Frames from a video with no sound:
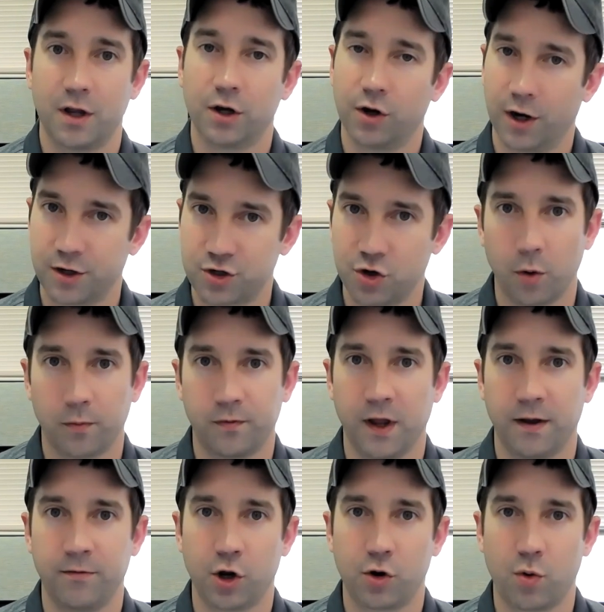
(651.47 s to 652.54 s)
Let us know if you
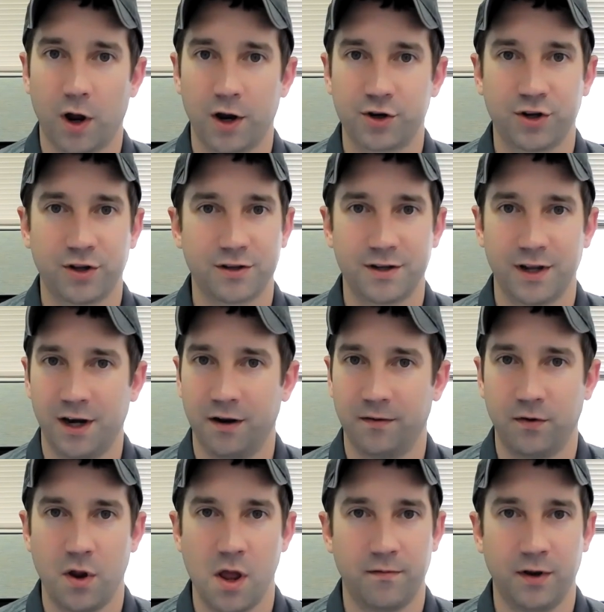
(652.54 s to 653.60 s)
have any questions. And if
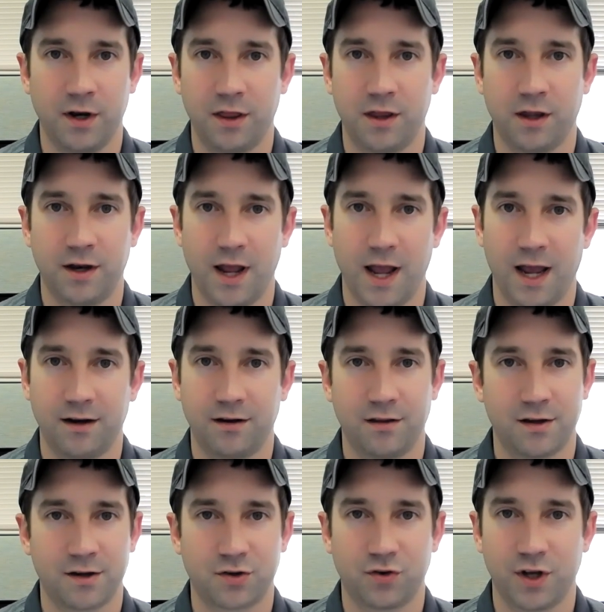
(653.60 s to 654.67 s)
you have anything to add to
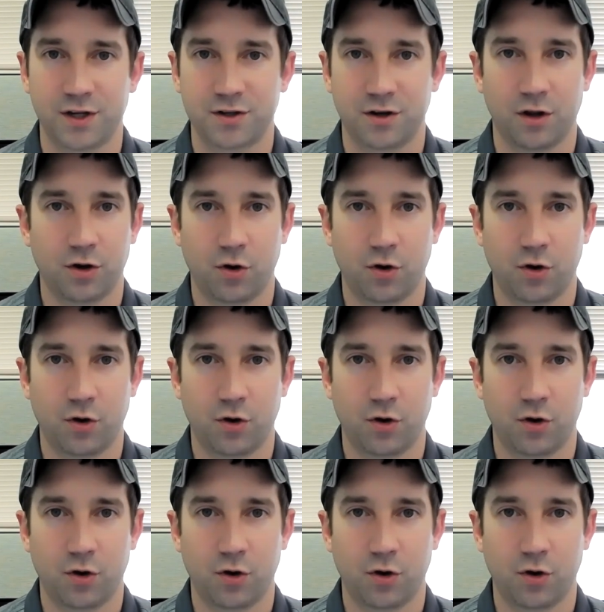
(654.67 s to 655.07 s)
this list,